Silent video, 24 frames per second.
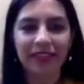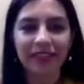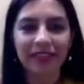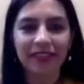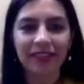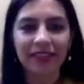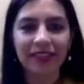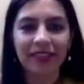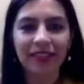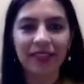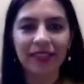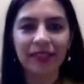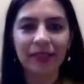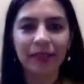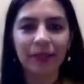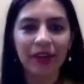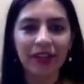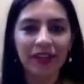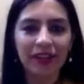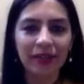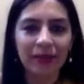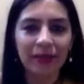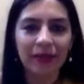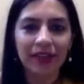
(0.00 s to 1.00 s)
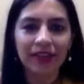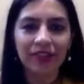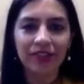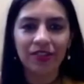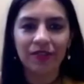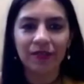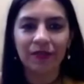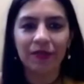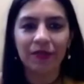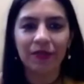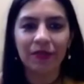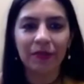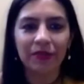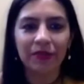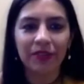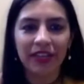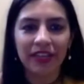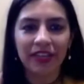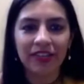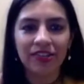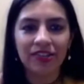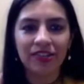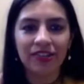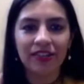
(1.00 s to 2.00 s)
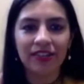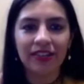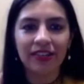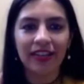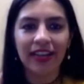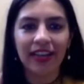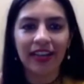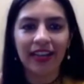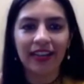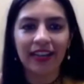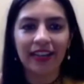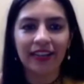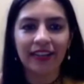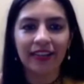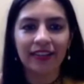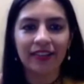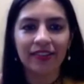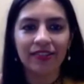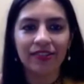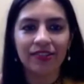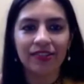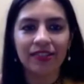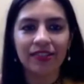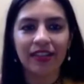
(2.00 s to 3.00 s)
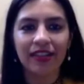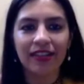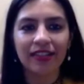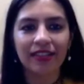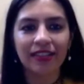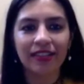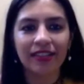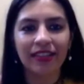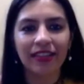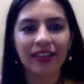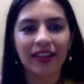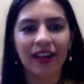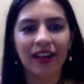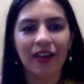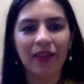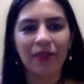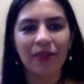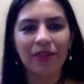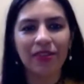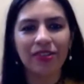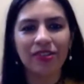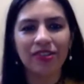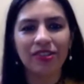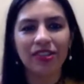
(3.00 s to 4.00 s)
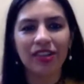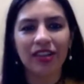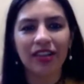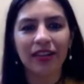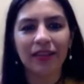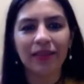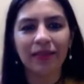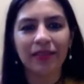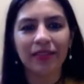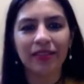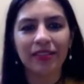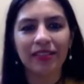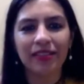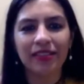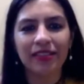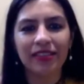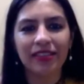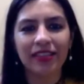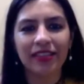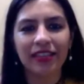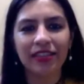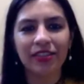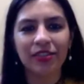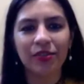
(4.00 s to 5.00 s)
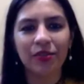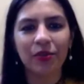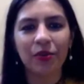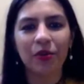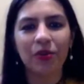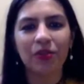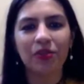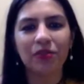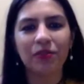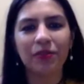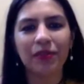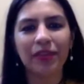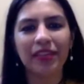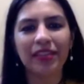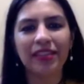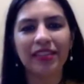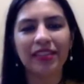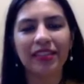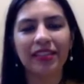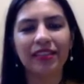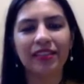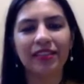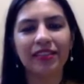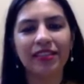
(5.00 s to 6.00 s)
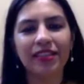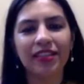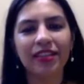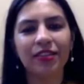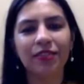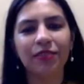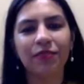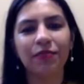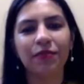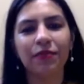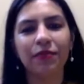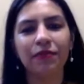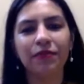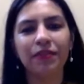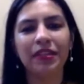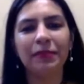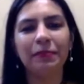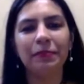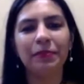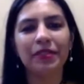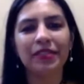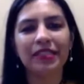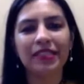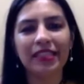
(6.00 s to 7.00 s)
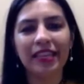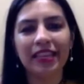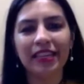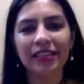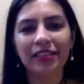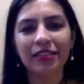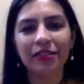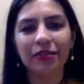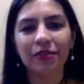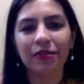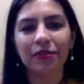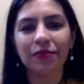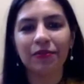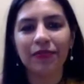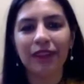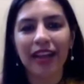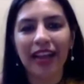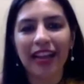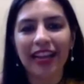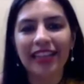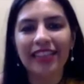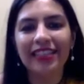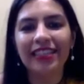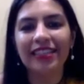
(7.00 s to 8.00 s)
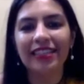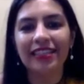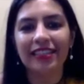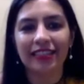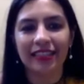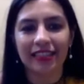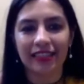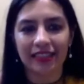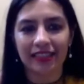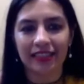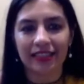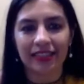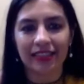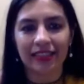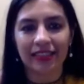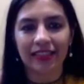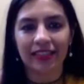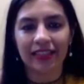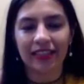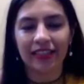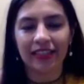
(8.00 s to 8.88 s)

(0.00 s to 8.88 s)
So there's this one question from Rachel, and she's asking how much time does it take to automate 30 to 50% of IT tickets?